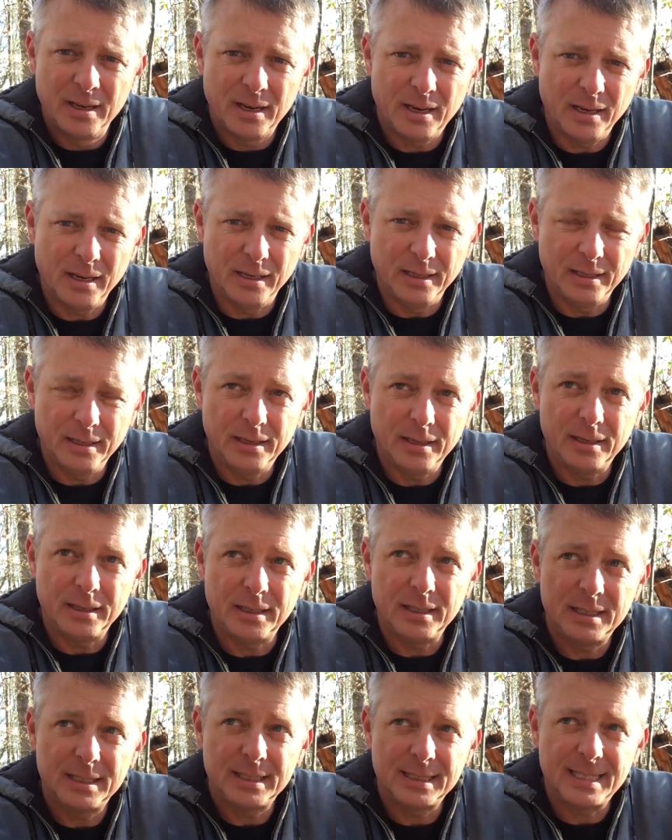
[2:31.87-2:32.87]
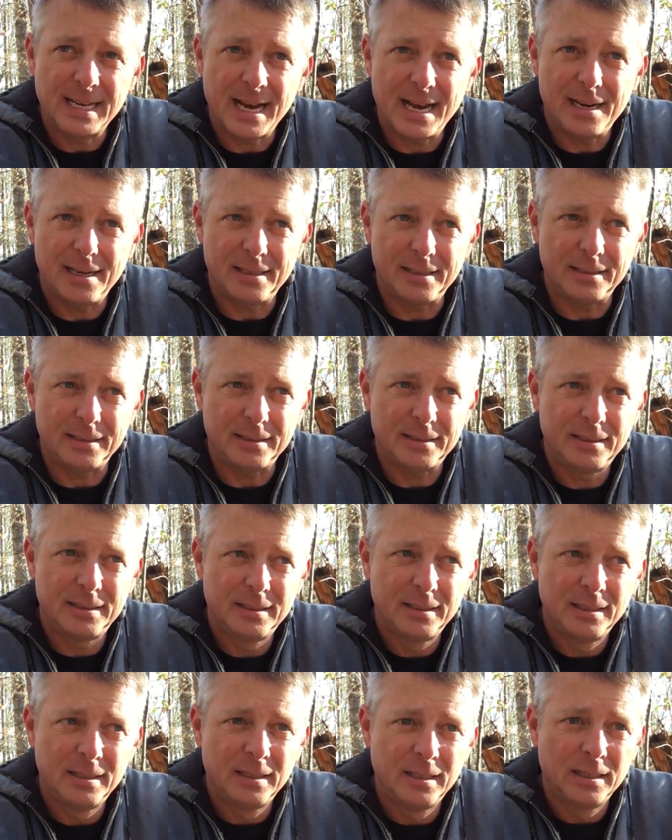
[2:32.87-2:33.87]
and got a
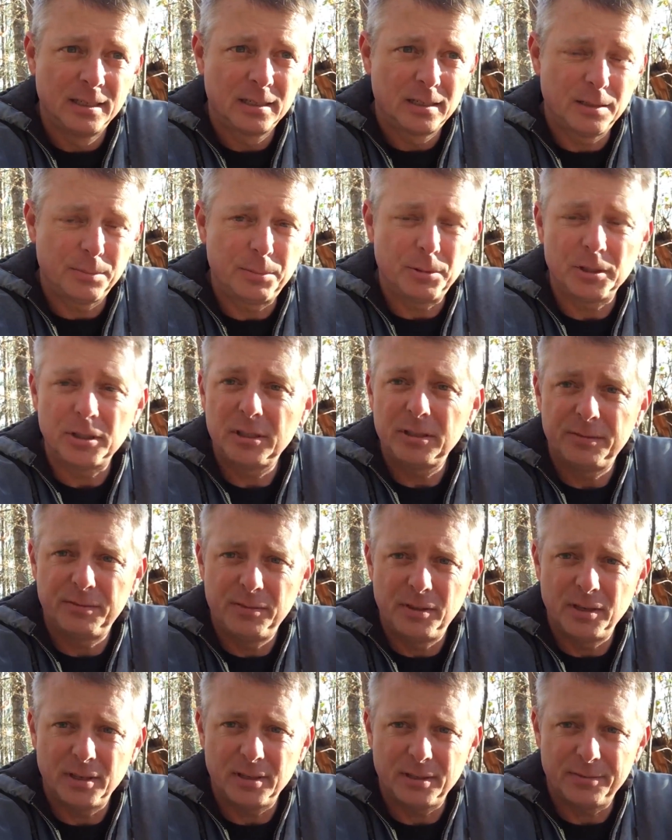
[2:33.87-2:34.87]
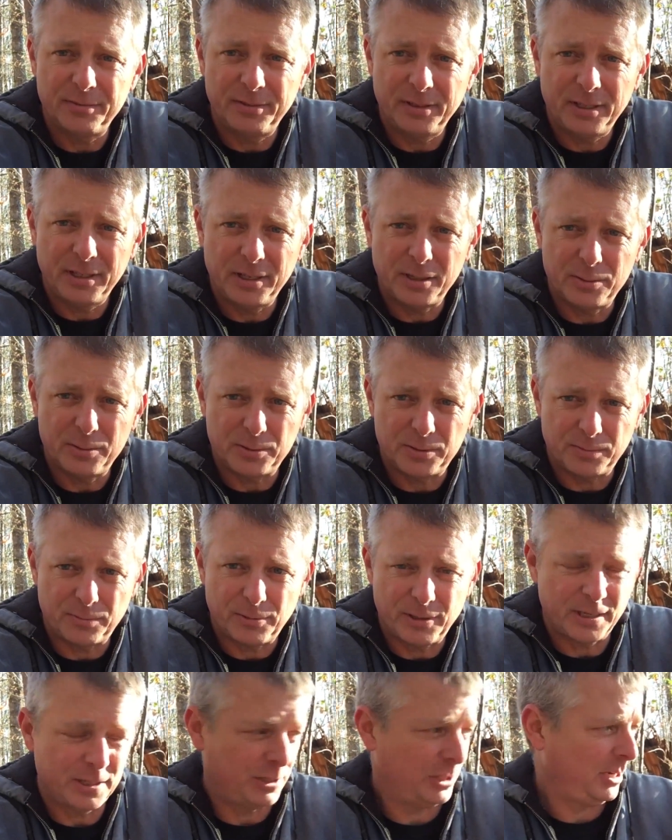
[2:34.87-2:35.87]
couple of good videos of
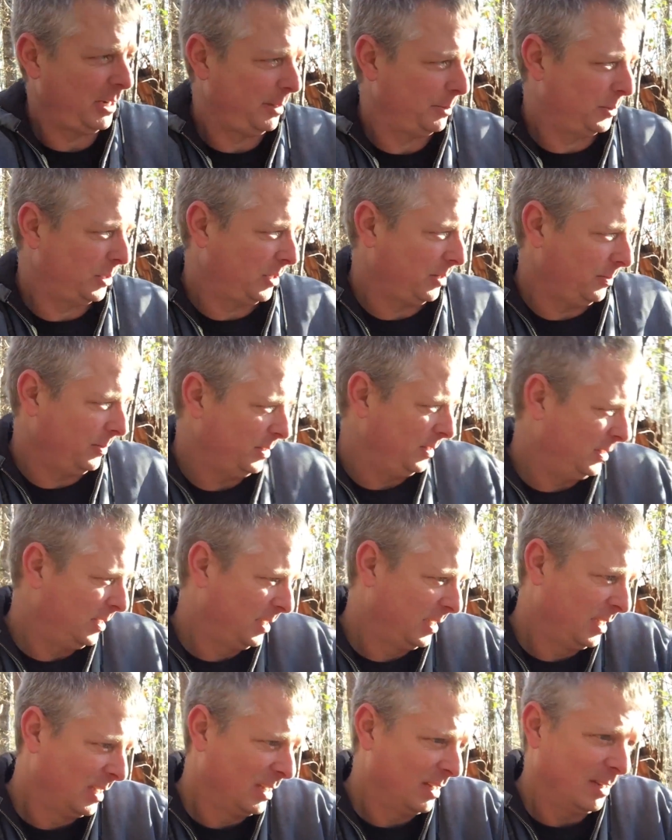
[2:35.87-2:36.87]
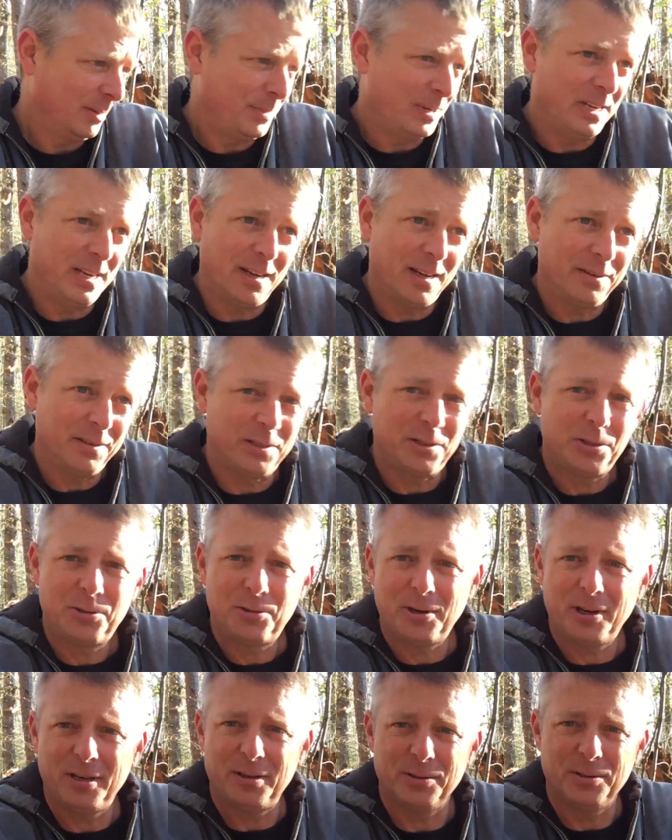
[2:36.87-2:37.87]
Rick James coming up and down this
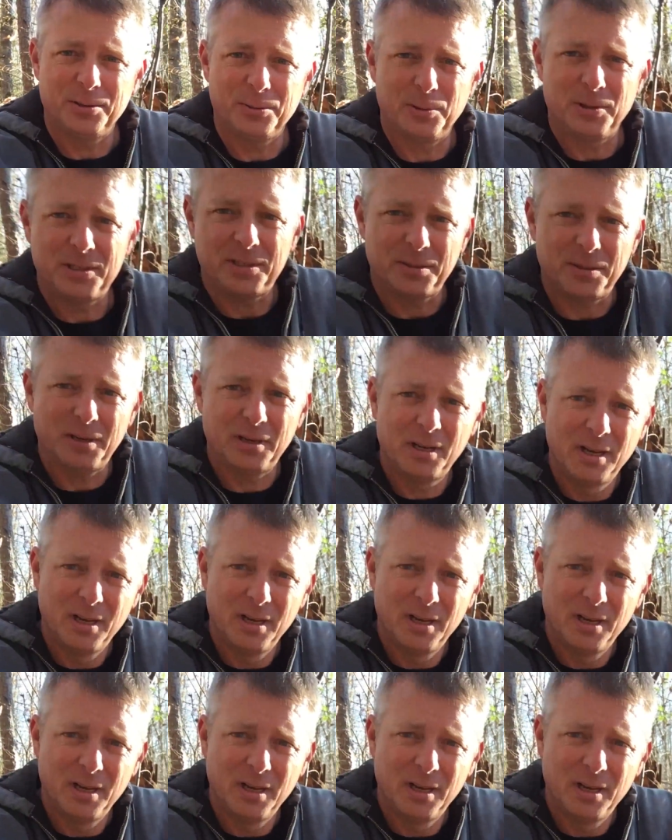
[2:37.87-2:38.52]
trail. There was a